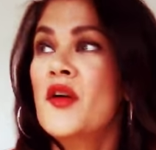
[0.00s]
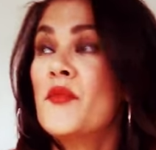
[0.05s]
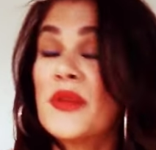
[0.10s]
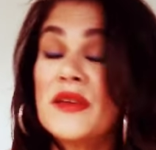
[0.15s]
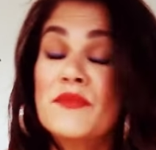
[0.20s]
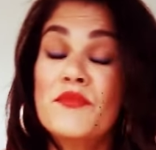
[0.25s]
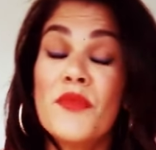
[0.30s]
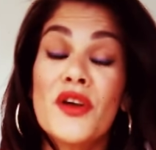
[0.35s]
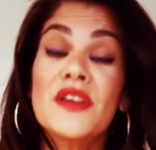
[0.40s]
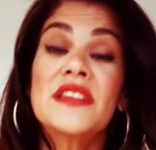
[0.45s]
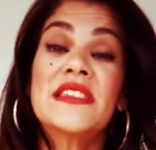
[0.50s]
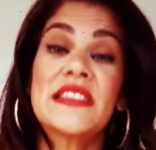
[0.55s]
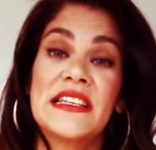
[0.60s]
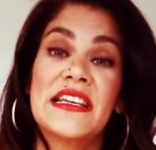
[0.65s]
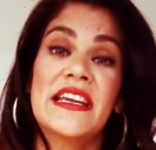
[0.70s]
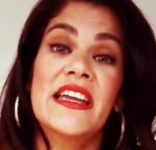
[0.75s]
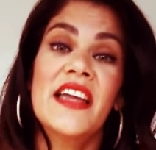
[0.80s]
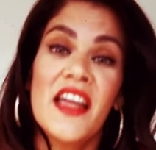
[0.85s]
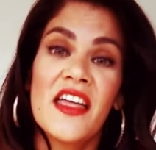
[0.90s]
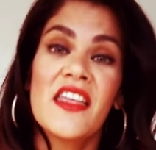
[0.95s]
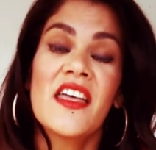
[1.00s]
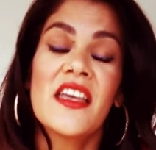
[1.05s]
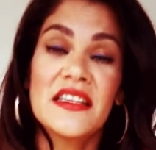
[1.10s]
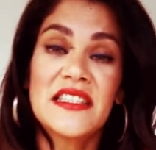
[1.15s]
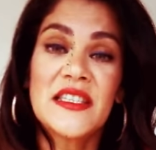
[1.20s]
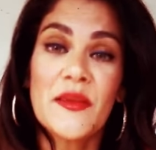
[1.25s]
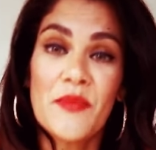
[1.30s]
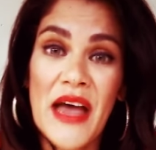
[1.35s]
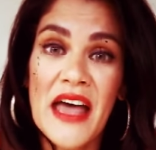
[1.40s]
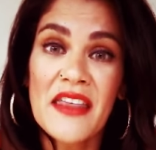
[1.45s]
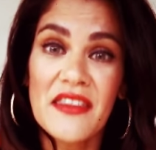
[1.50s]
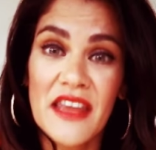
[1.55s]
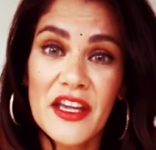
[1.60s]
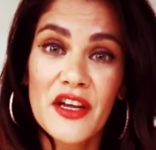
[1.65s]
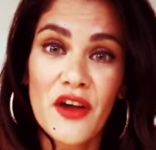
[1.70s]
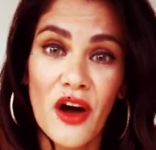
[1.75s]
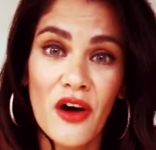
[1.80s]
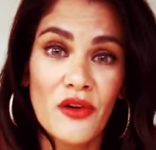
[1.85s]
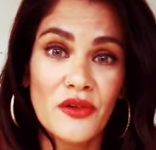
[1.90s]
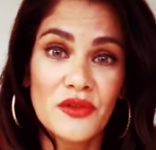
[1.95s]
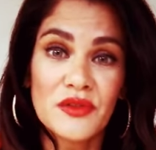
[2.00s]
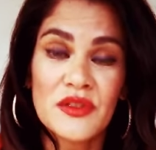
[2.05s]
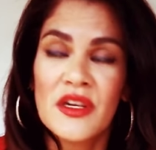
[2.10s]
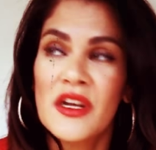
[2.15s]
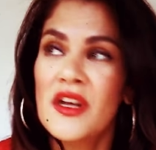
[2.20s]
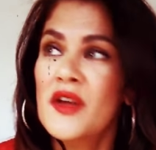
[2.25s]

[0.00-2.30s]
but mostly it's about their gold.